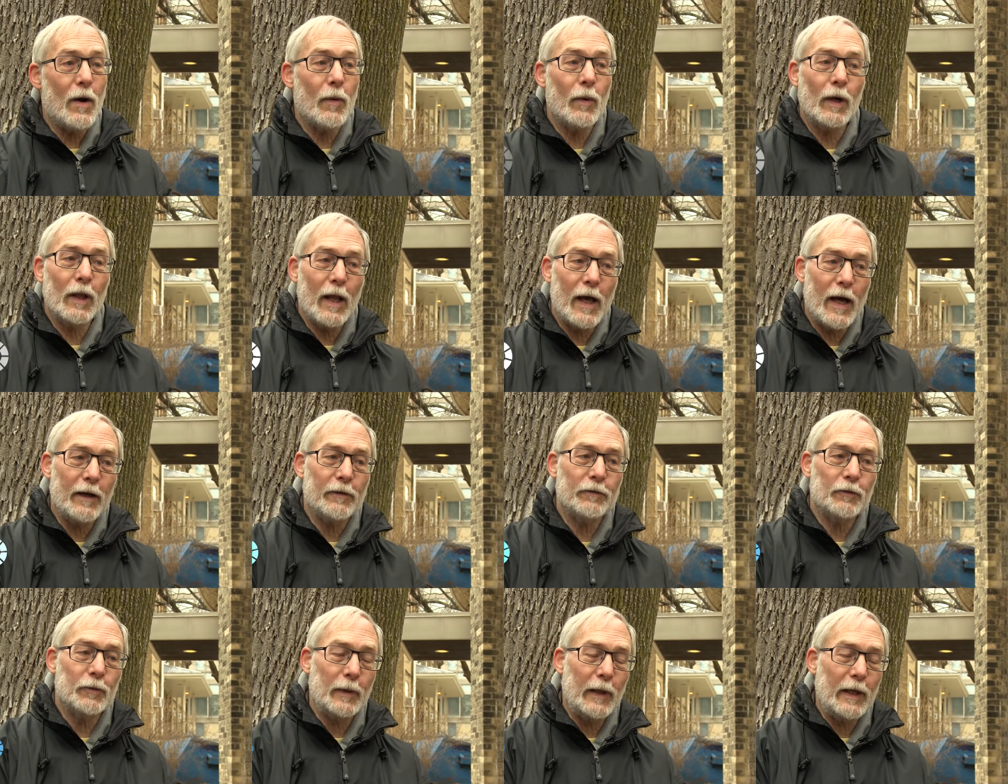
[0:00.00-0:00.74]
Now we're
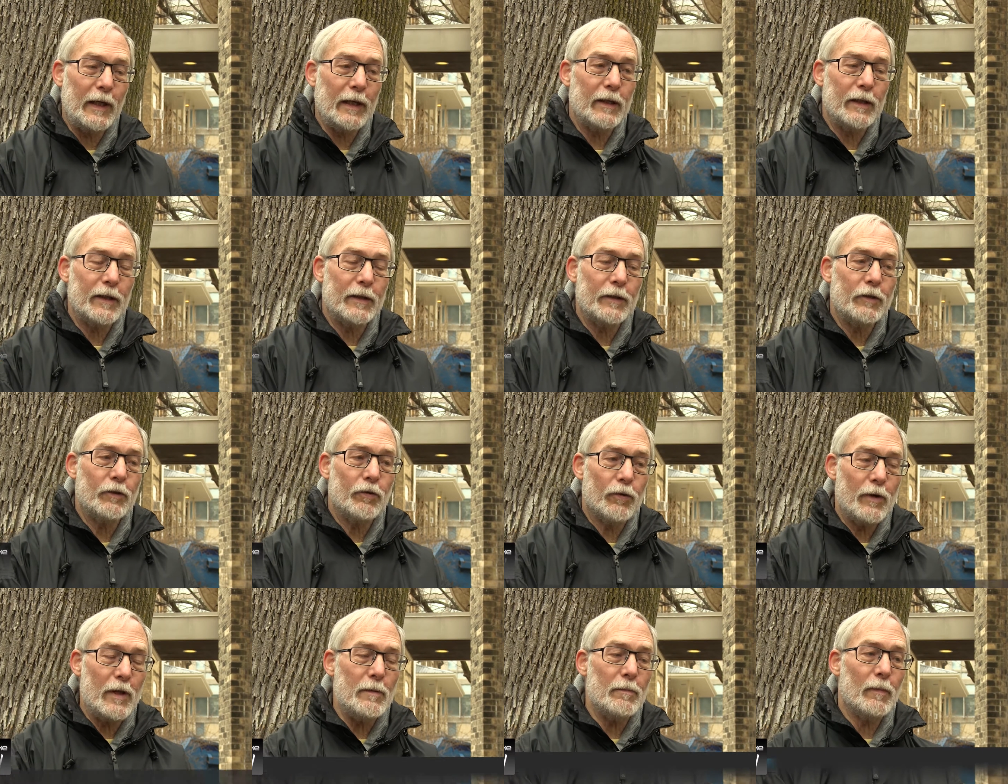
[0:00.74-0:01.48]
left with
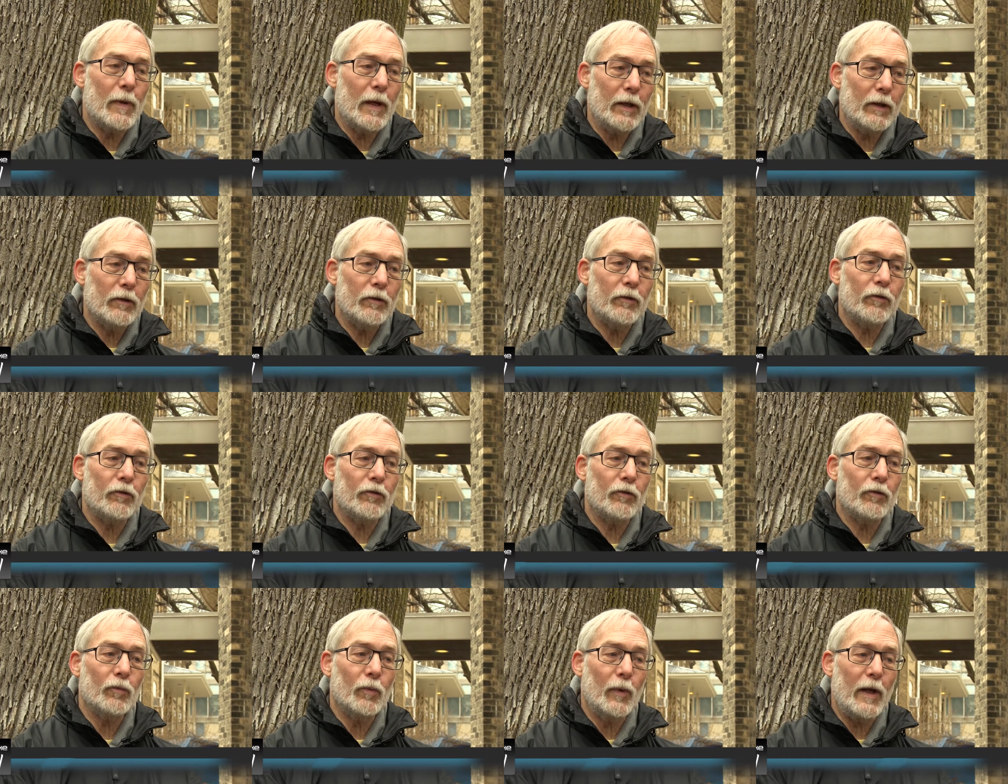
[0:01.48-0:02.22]

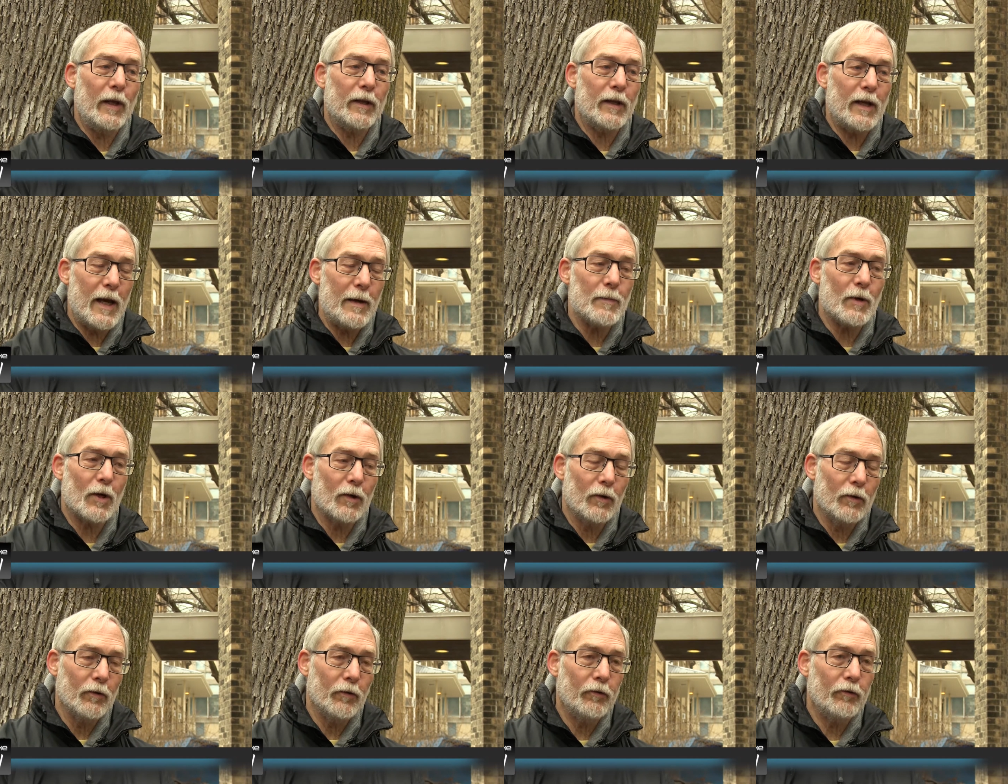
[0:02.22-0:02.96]
treatments with
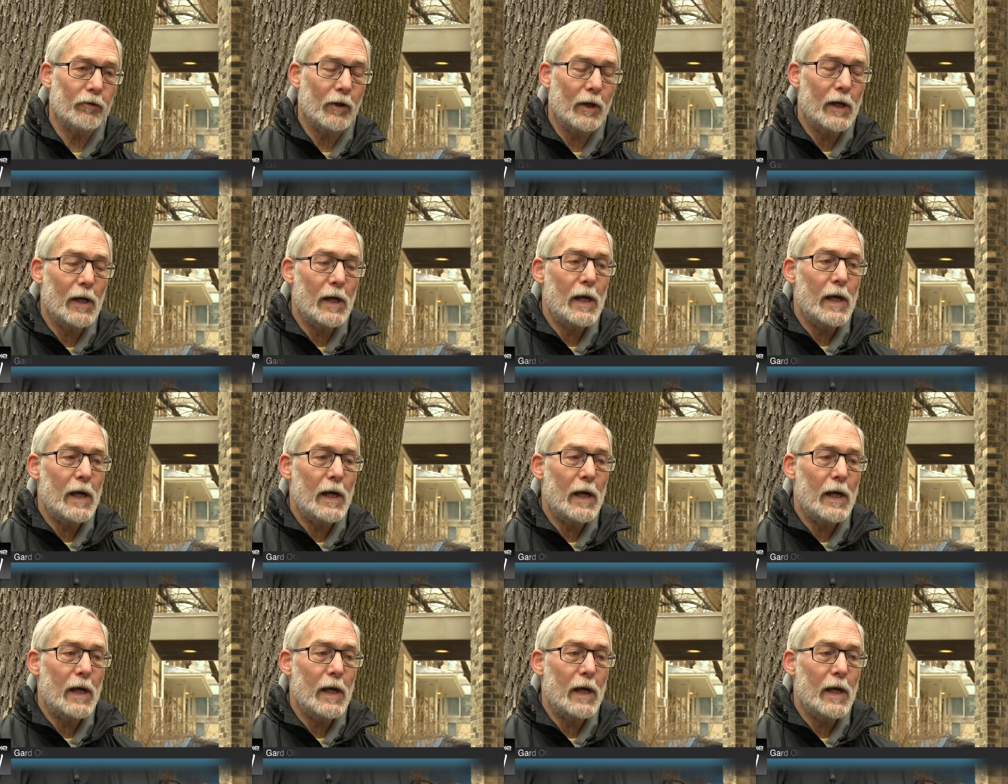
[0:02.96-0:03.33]
chemicals.